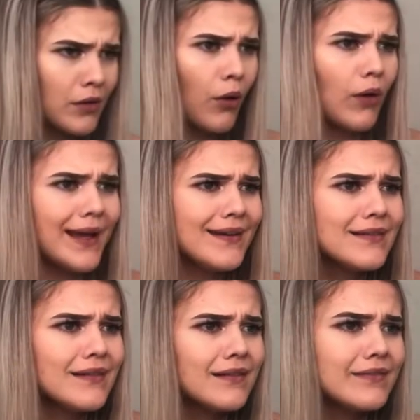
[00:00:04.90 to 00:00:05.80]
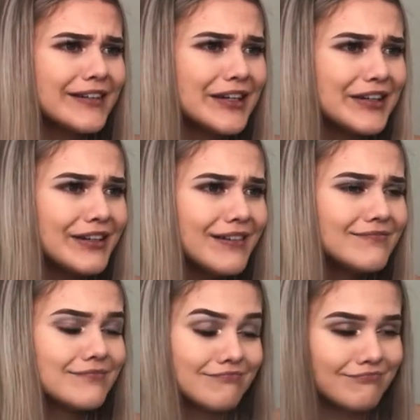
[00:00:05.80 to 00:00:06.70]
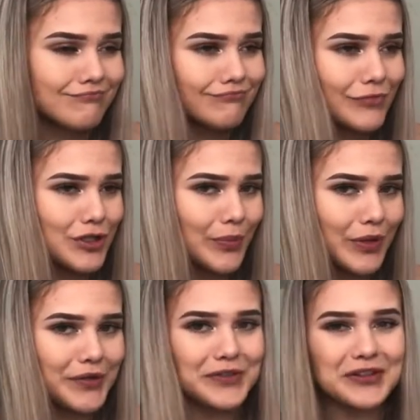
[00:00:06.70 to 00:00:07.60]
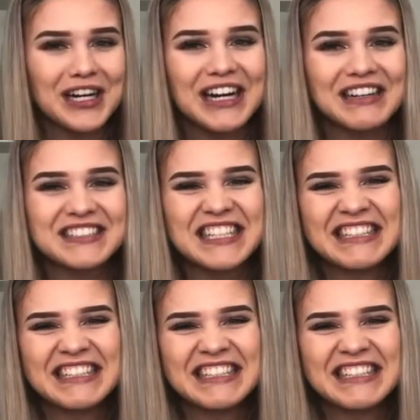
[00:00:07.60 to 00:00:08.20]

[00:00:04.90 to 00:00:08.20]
Oi, you, stop loafing around.